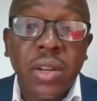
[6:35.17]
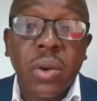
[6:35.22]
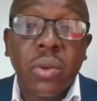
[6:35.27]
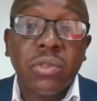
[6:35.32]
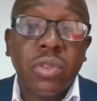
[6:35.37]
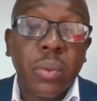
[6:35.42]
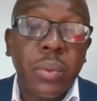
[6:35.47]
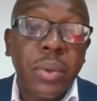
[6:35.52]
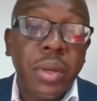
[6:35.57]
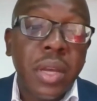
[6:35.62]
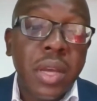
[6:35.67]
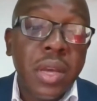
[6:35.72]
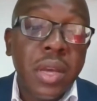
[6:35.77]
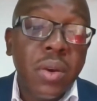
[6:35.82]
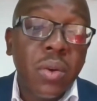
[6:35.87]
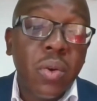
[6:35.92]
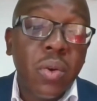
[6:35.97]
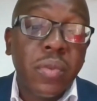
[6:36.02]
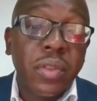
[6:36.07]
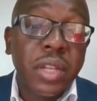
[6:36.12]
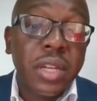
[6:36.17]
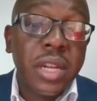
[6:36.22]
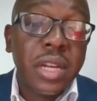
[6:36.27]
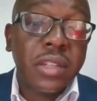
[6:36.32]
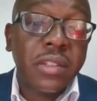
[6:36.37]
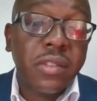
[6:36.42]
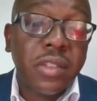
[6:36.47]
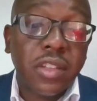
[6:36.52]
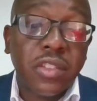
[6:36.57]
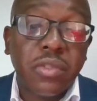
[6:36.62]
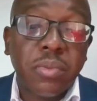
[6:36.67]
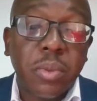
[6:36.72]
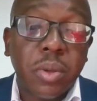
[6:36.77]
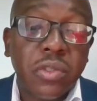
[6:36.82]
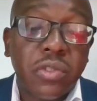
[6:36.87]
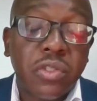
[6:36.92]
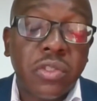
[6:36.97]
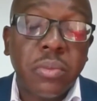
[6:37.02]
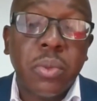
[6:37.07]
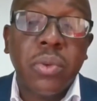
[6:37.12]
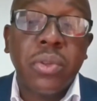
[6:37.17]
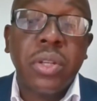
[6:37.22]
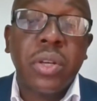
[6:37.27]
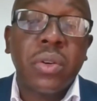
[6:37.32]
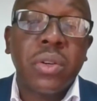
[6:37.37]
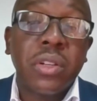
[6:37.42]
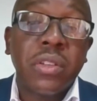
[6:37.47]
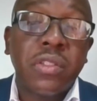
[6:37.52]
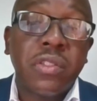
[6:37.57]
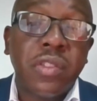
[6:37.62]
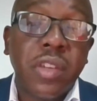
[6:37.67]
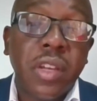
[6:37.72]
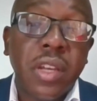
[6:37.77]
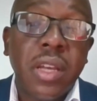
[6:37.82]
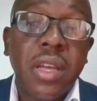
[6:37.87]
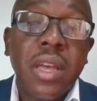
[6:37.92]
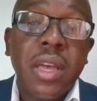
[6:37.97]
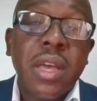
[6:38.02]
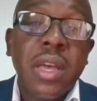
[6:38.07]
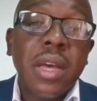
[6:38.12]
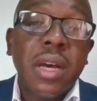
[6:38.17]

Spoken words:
now. So over the next 6 months, Simone, you're going to see